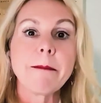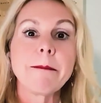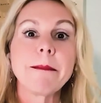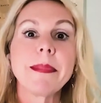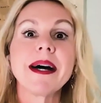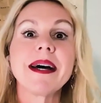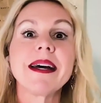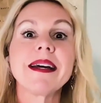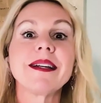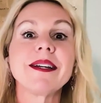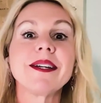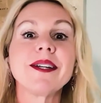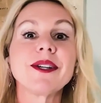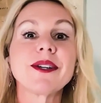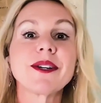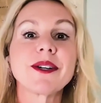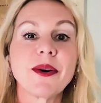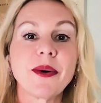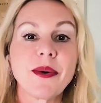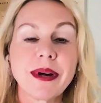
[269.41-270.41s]
but
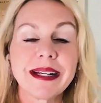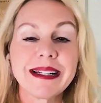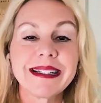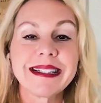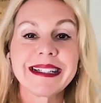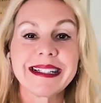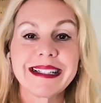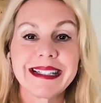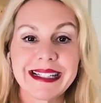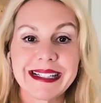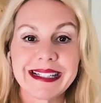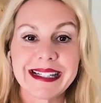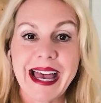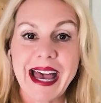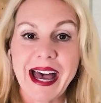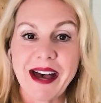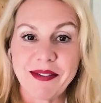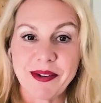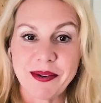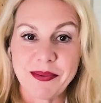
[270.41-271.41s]
you're going to need to
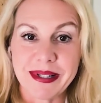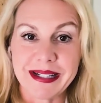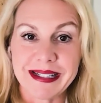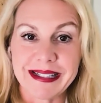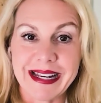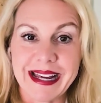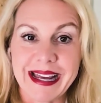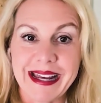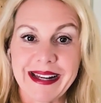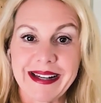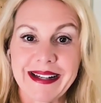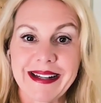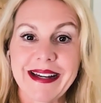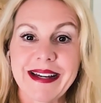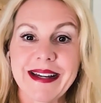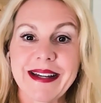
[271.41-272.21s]
have it one day.